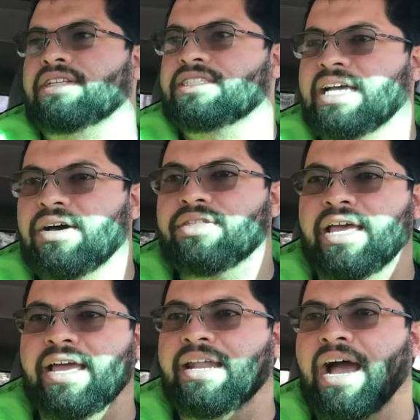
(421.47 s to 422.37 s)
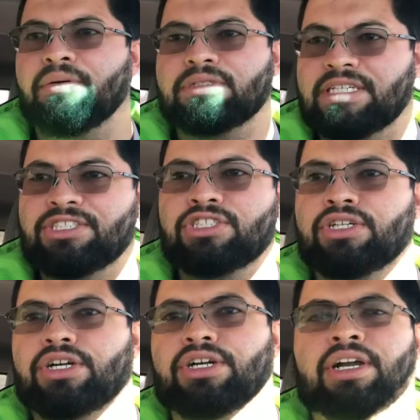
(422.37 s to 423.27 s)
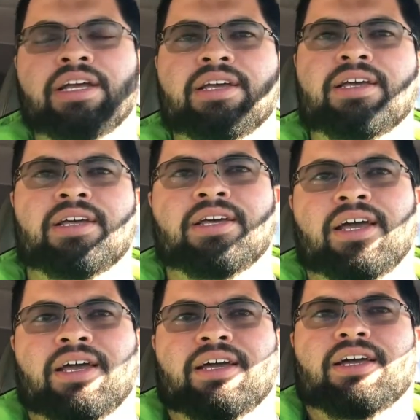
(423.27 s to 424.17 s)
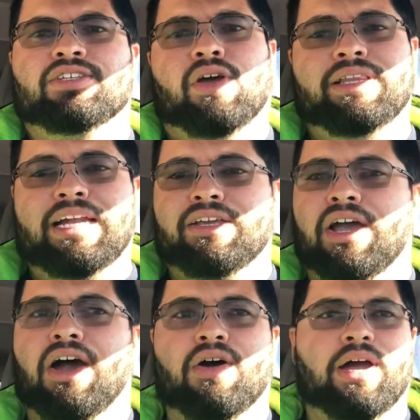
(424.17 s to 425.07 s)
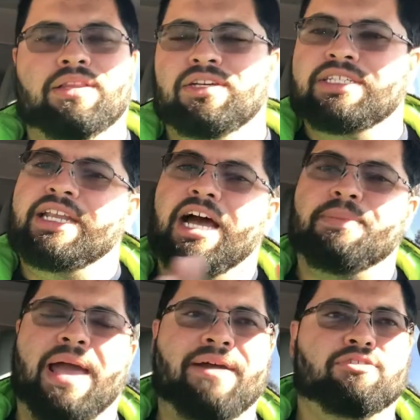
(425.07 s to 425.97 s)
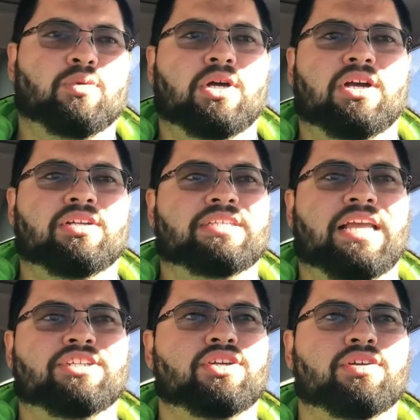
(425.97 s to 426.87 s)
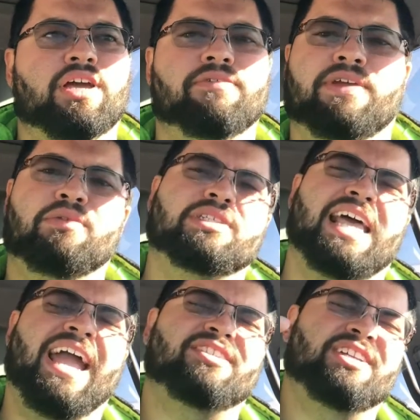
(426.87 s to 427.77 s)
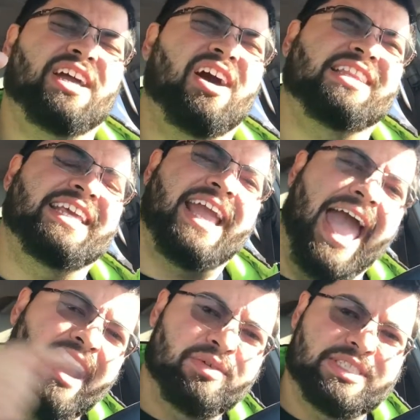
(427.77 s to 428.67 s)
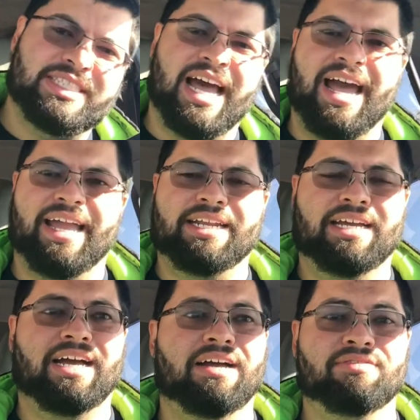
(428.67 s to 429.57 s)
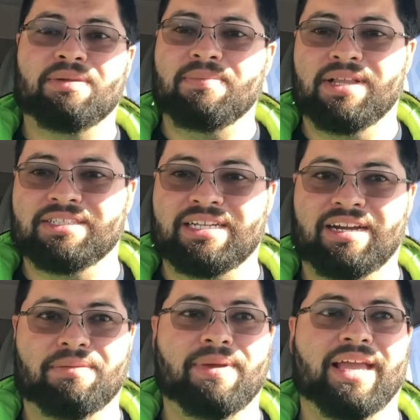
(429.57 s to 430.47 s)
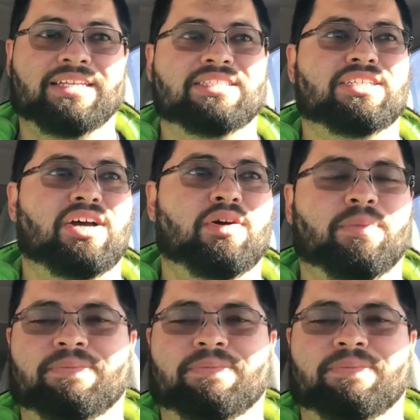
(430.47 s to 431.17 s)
the south end, I was unsure, so I let it go. I looked it up afterwards, and sure enough, it was actually on the outside of the military base. So,